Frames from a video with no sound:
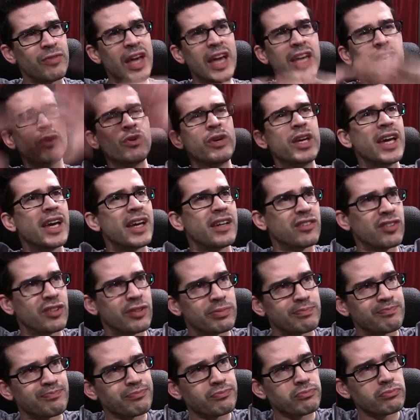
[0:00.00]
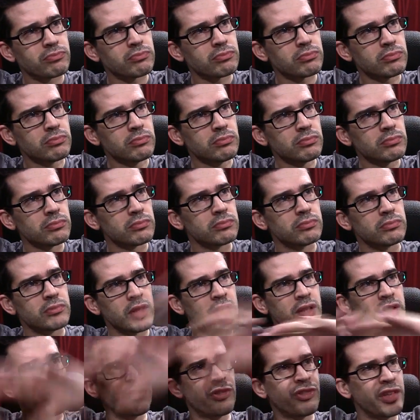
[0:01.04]
that you get
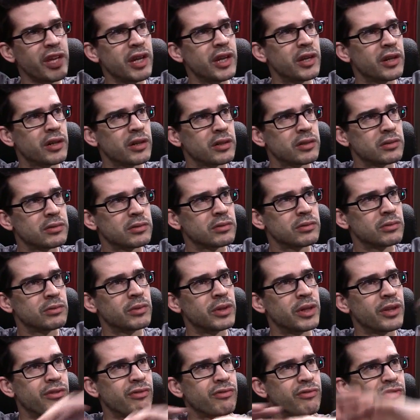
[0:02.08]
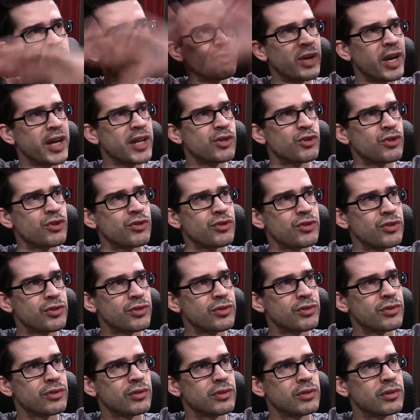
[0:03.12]
in the theater with
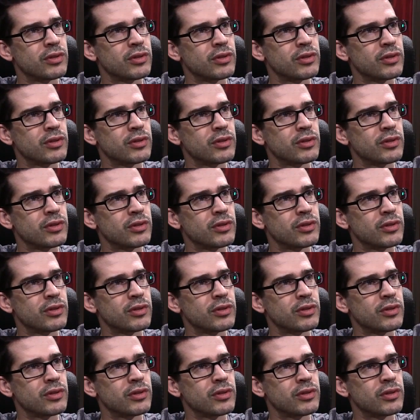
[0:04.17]
strangers